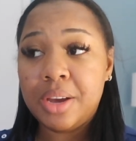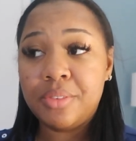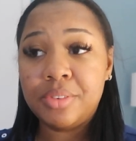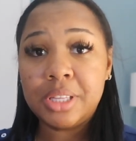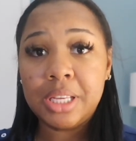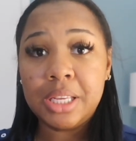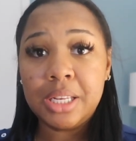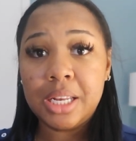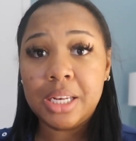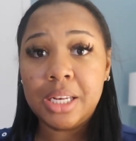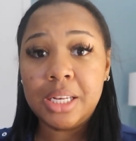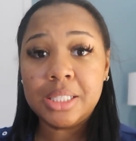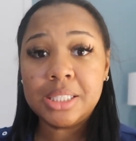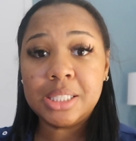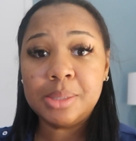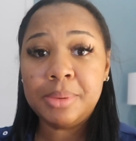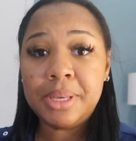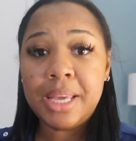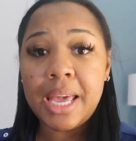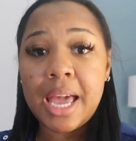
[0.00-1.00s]
everything that needed
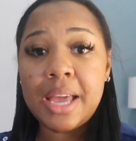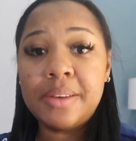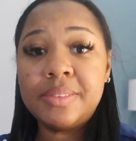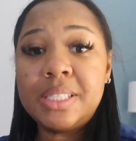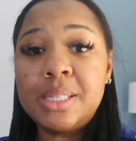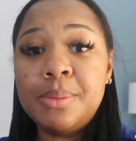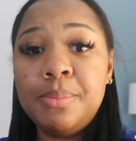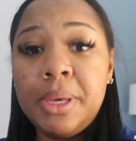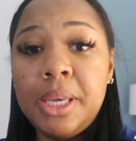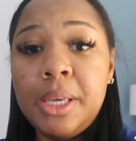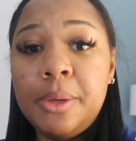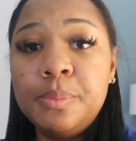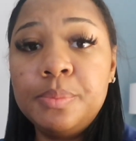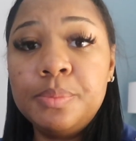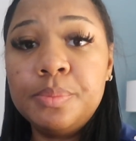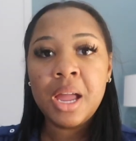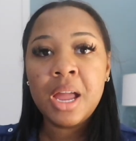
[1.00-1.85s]
to give to me.